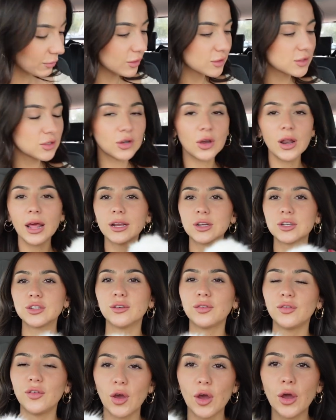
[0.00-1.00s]
we also got
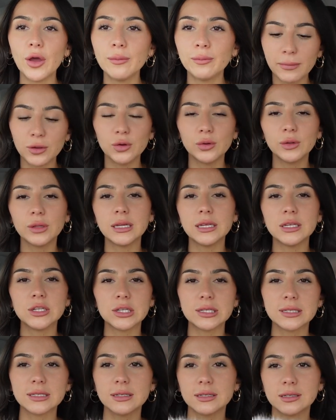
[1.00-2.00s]
extra fur, purely
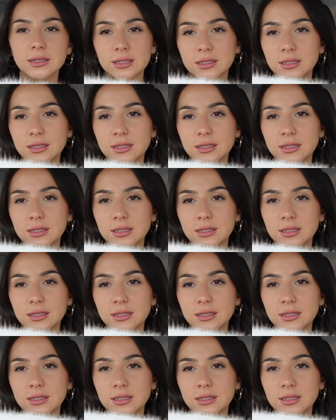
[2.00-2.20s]
just to